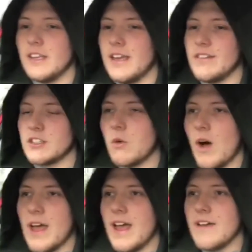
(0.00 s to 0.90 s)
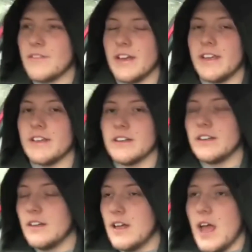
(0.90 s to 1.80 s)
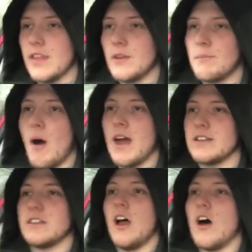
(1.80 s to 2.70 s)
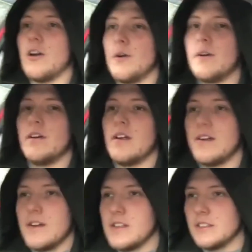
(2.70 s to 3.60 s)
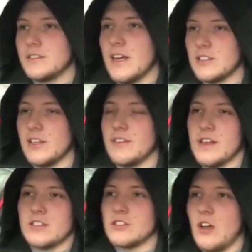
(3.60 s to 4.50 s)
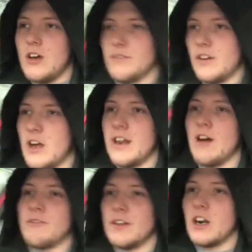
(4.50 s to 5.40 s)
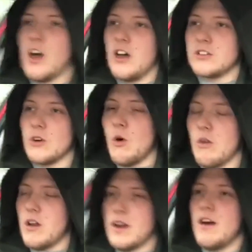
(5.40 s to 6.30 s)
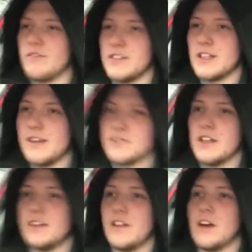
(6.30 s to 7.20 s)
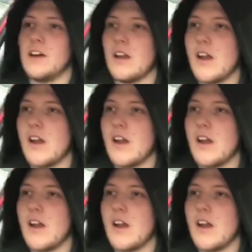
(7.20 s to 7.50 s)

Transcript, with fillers: If it's quite heavy and the bite's low, That's a, that's the sign of an unhealthy clutch or an unhealthy slave cylinder.